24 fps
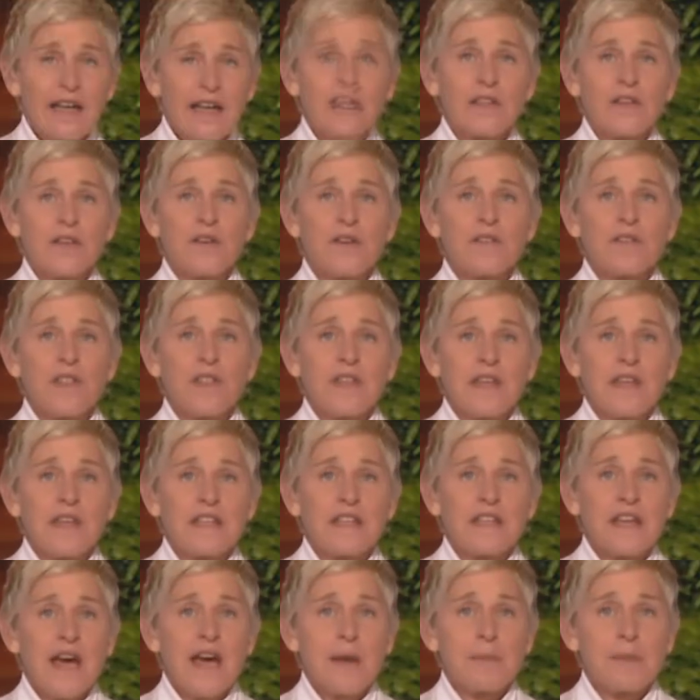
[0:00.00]
I learned that
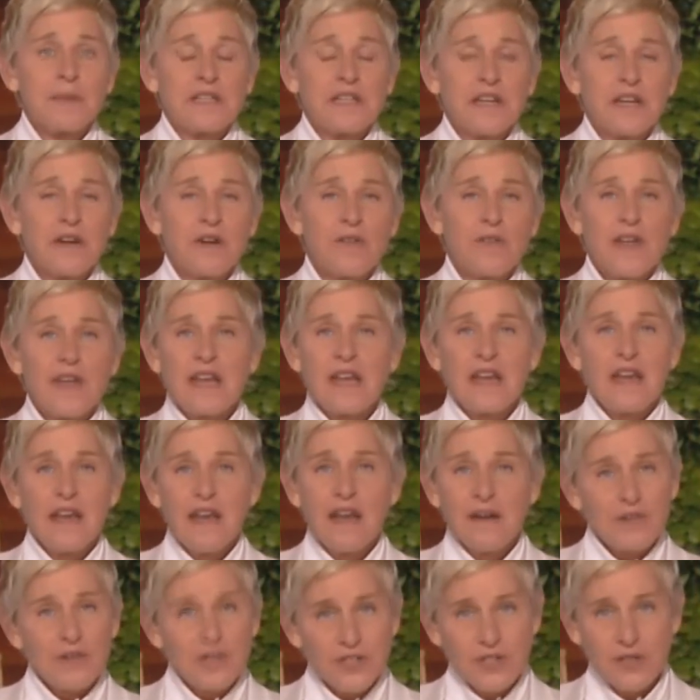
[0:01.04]
things happened here that
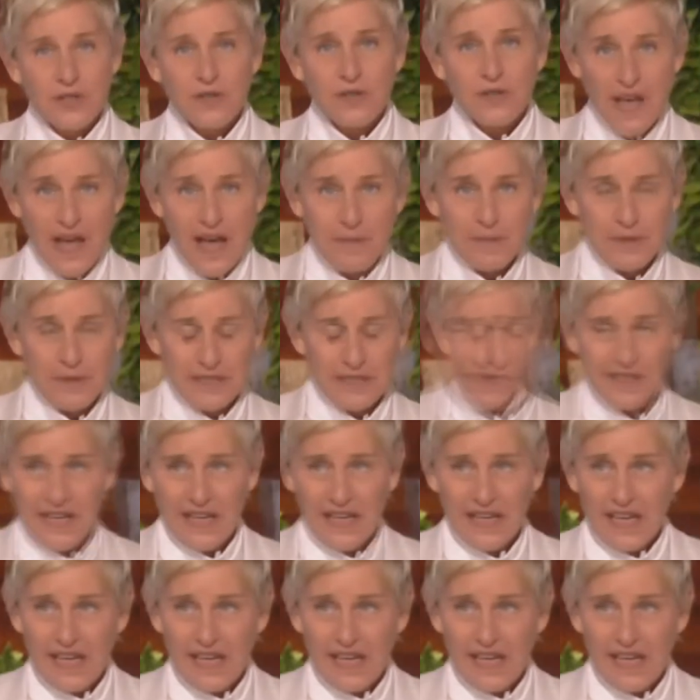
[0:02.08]
never should have happened.